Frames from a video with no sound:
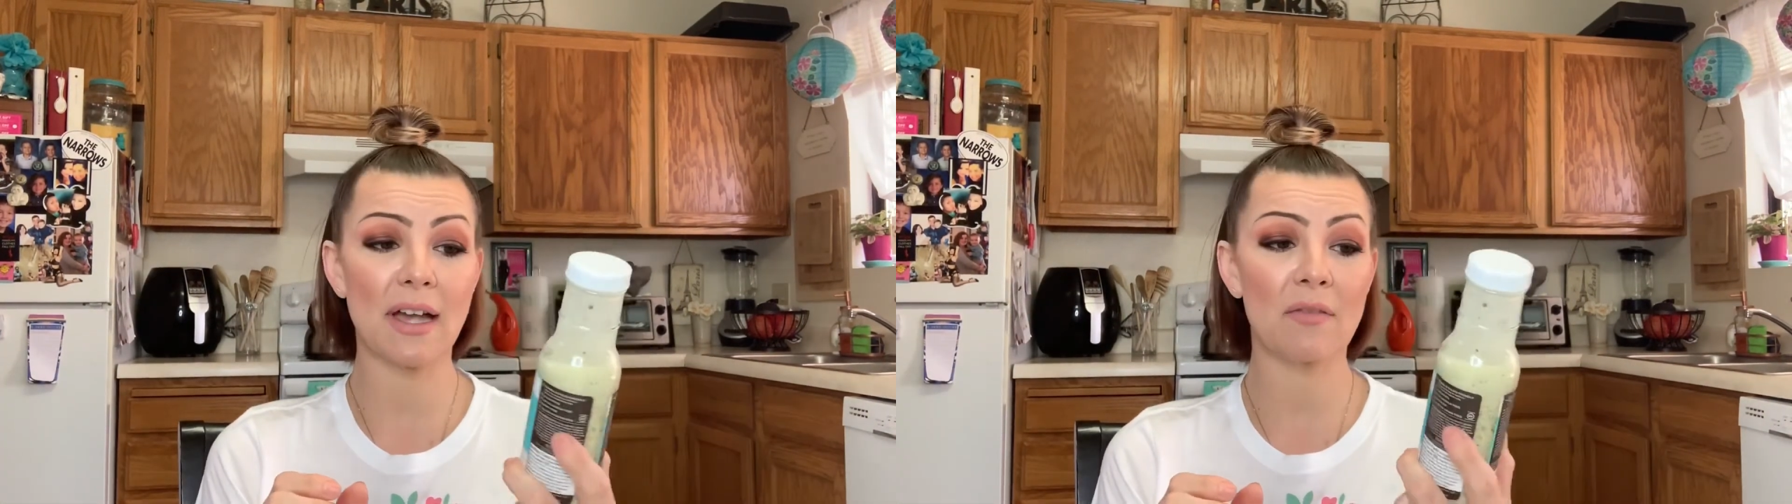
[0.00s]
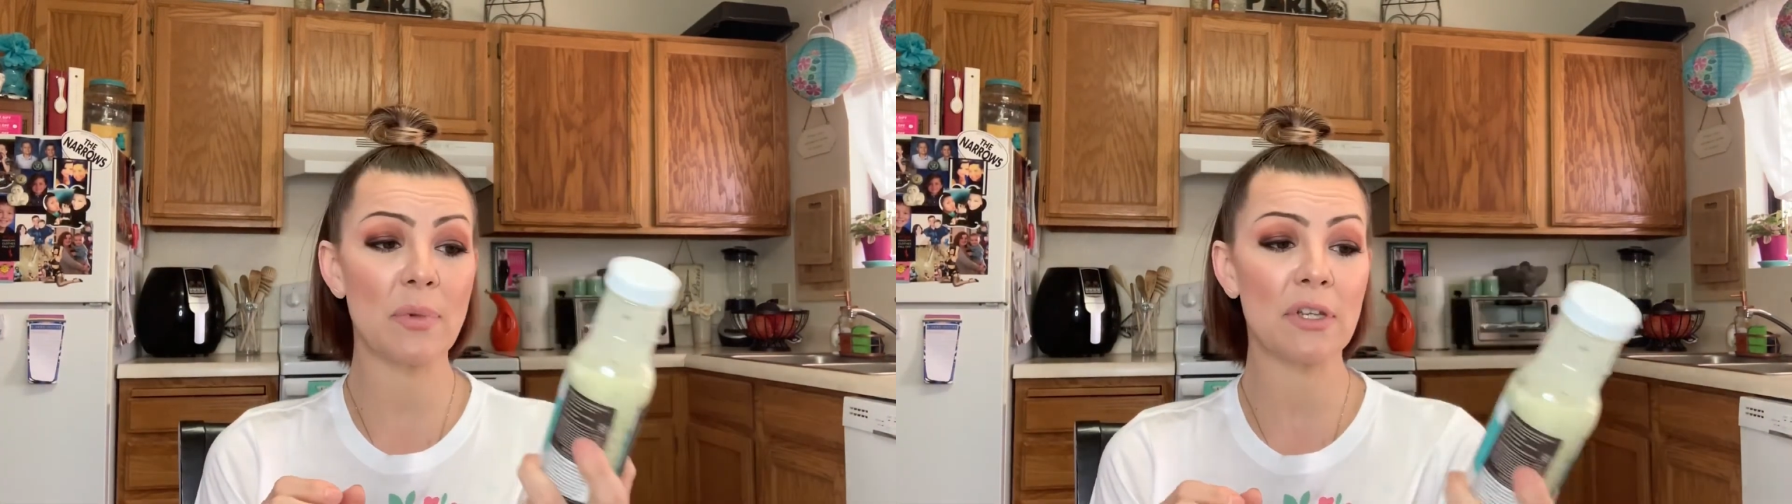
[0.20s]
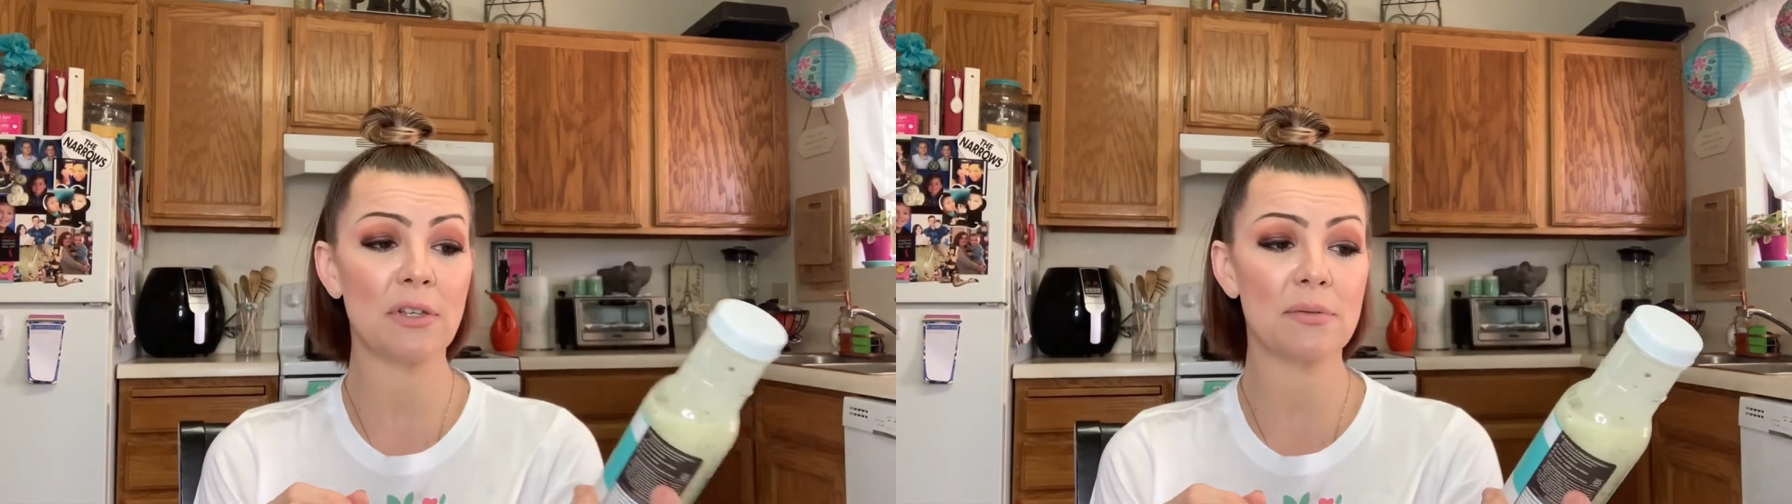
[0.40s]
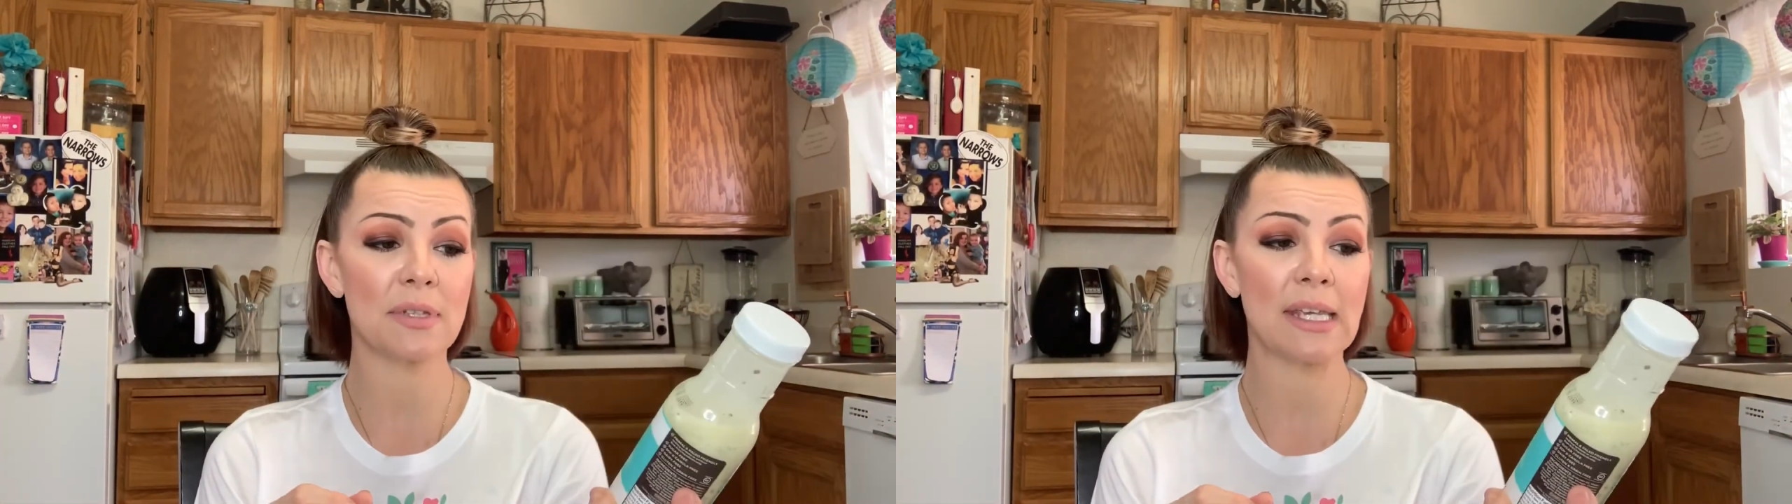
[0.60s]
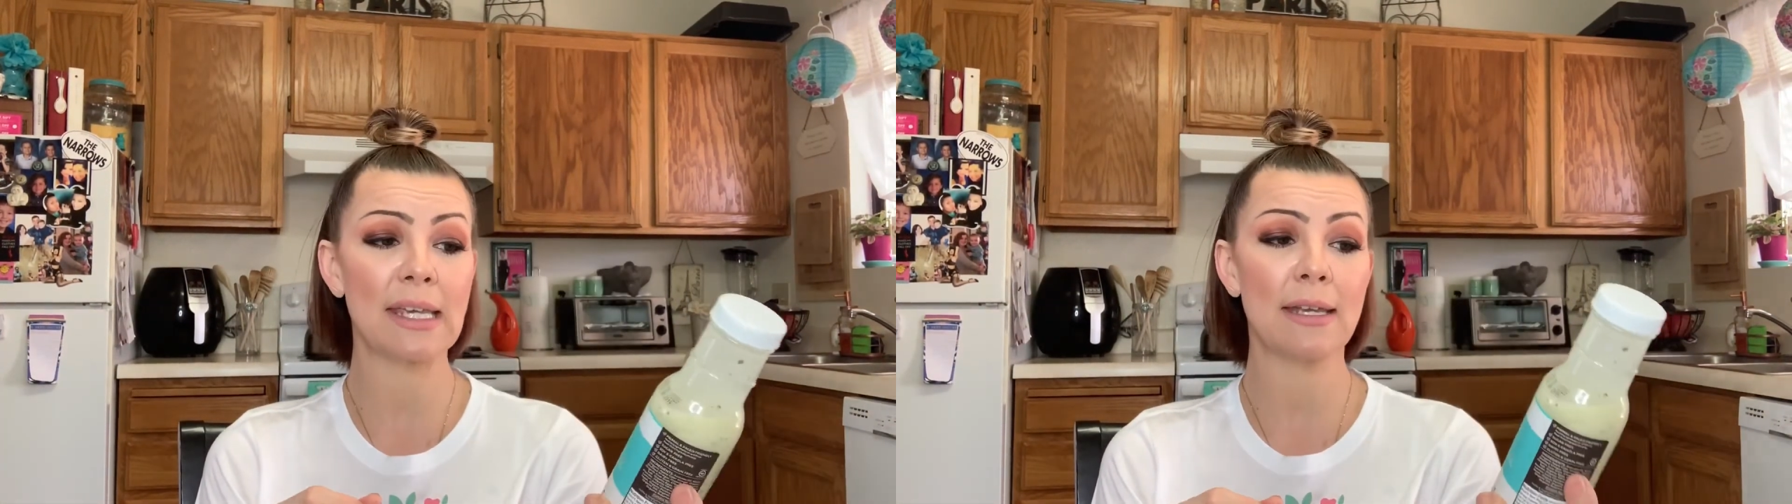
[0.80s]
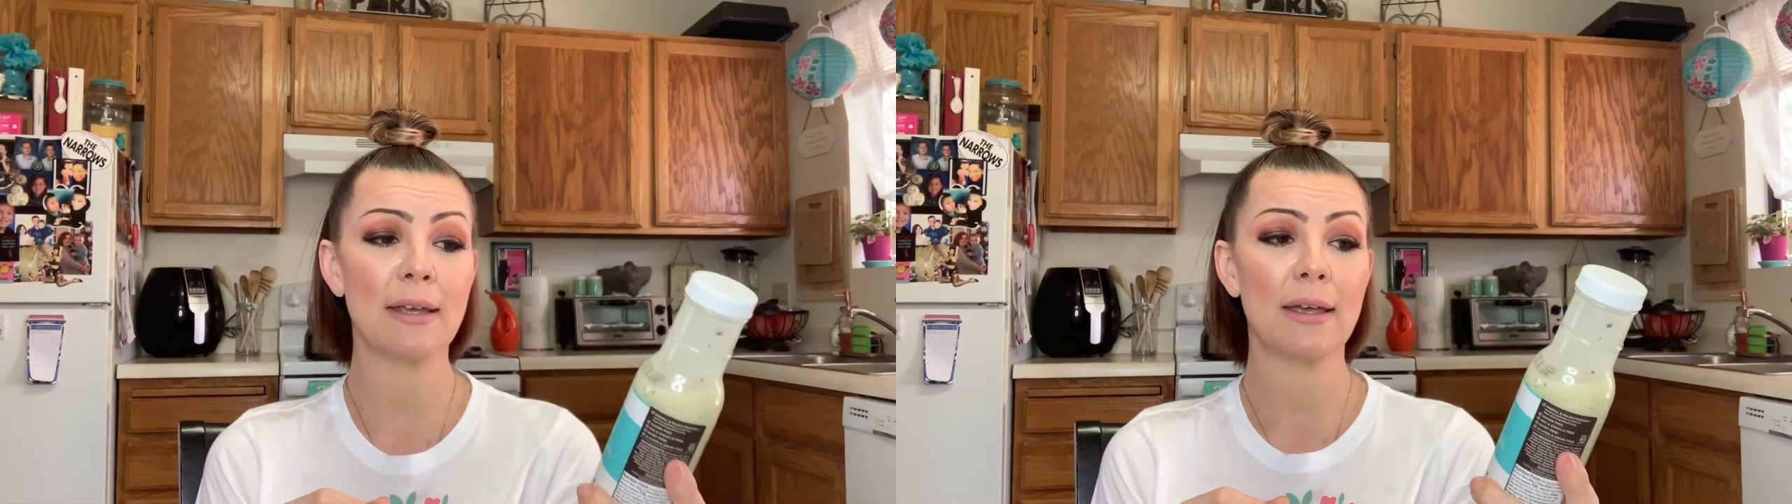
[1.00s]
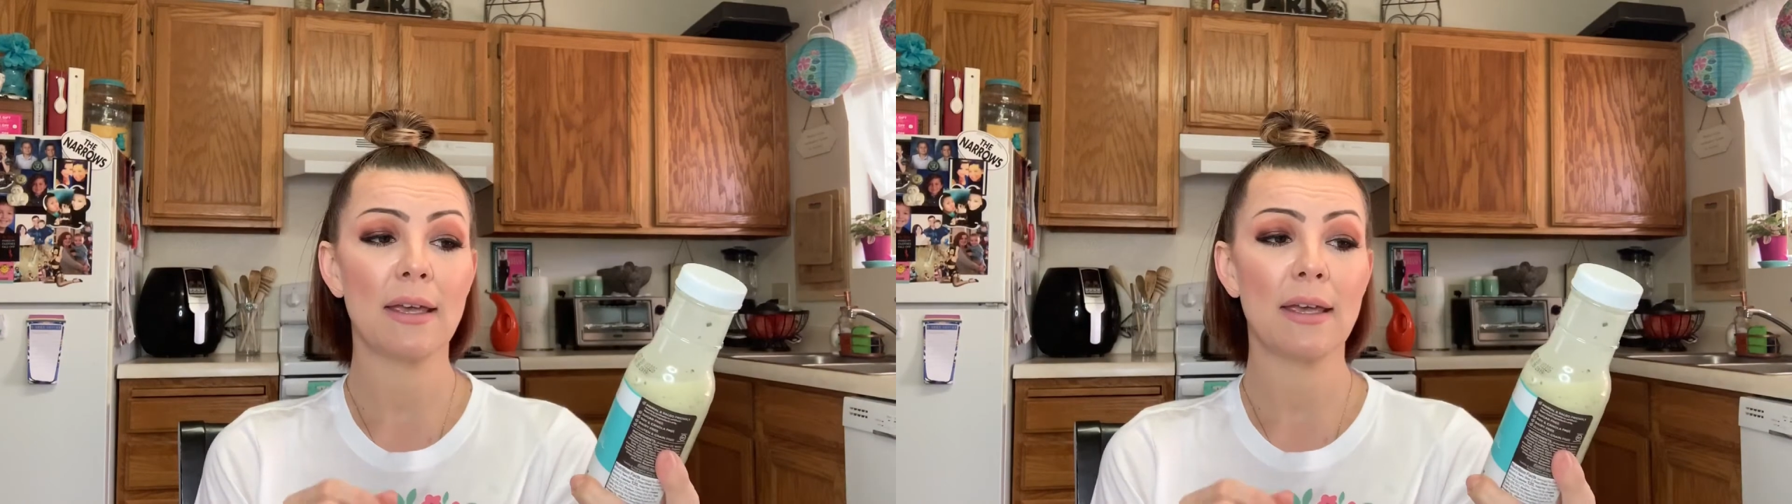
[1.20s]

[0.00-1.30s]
I've been using